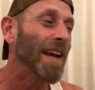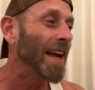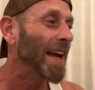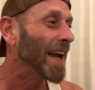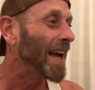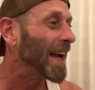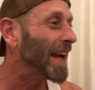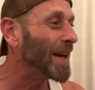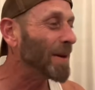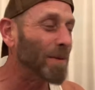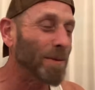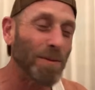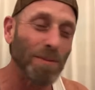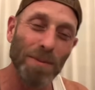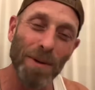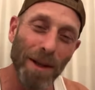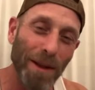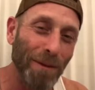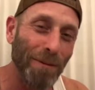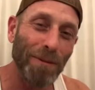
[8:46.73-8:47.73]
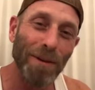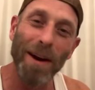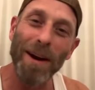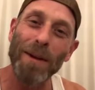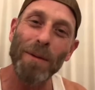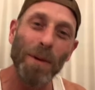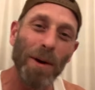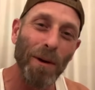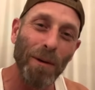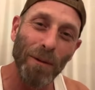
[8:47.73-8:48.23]
And it was really funny.
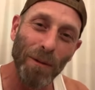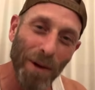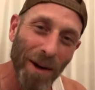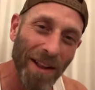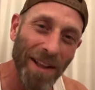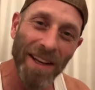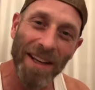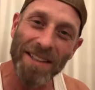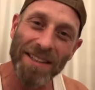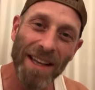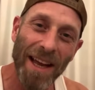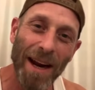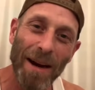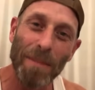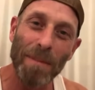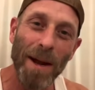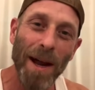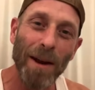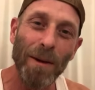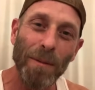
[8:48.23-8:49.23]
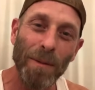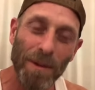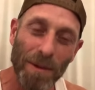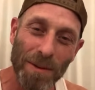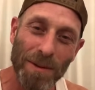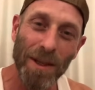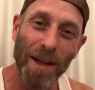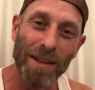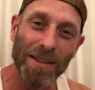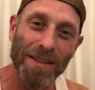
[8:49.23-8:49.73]
We were really excited about it
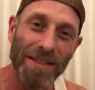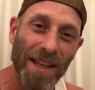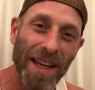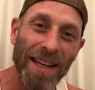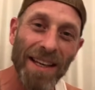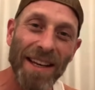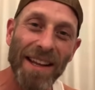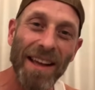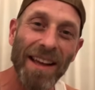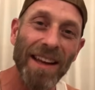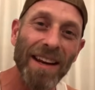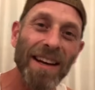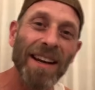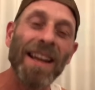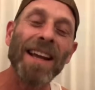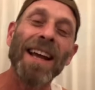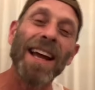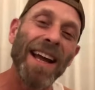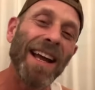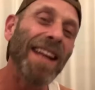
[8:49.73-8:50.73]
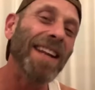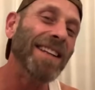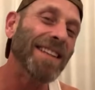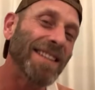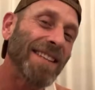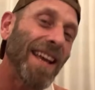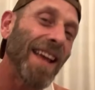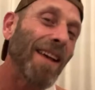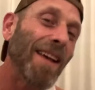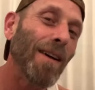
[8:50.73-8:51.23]
when it was all said and done
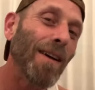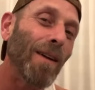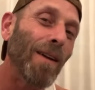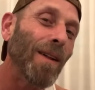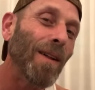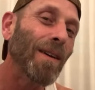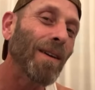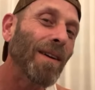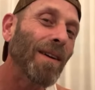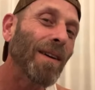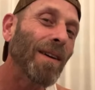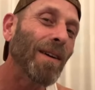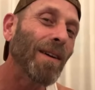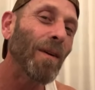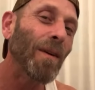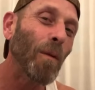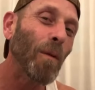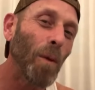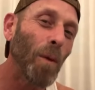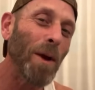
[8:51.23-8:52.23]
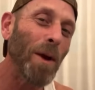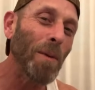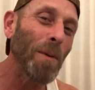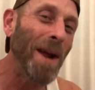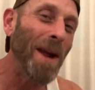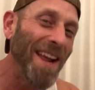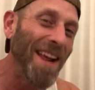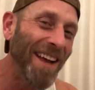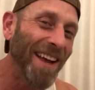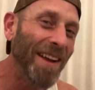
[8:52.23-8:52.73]
until we
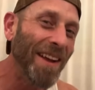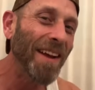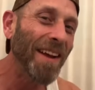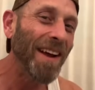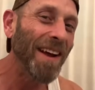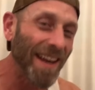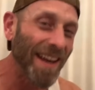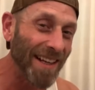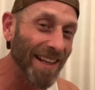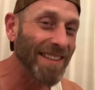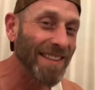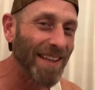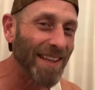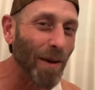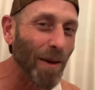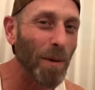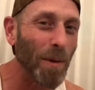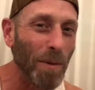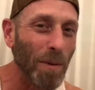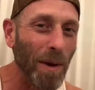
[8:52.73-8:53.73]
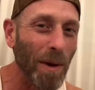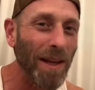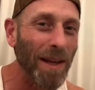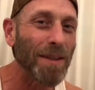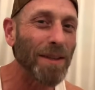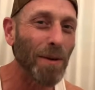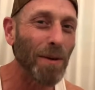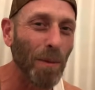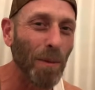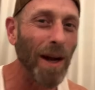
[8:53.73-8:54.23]
went
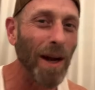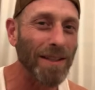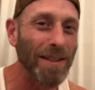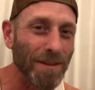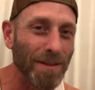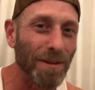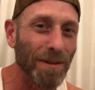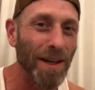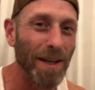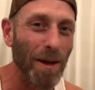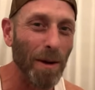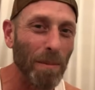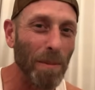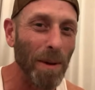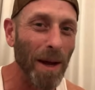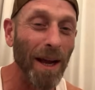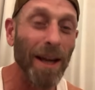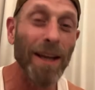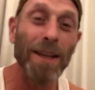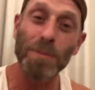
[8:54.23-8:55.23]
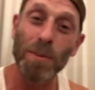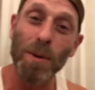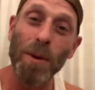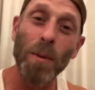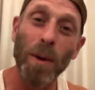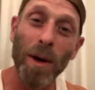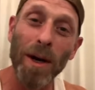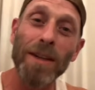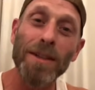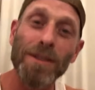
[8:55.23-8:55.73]
to watch the video back because we
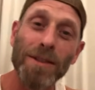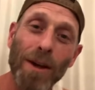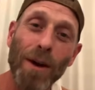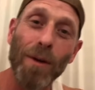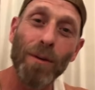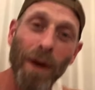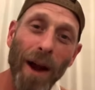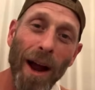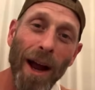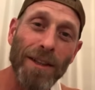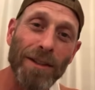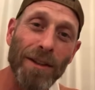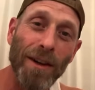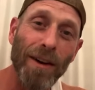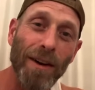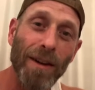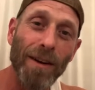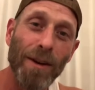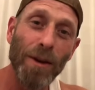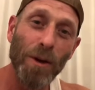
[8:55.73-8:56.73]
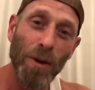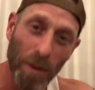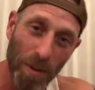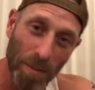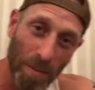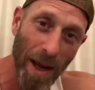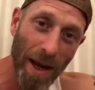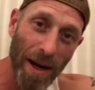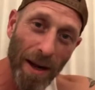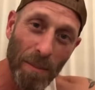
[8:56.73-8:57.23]
wanted to show Roger, who had
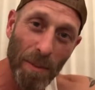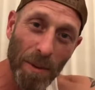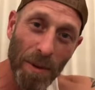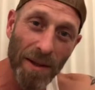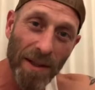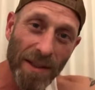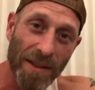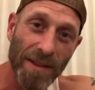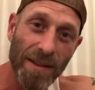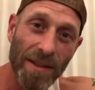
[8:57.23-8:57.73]
met up with us.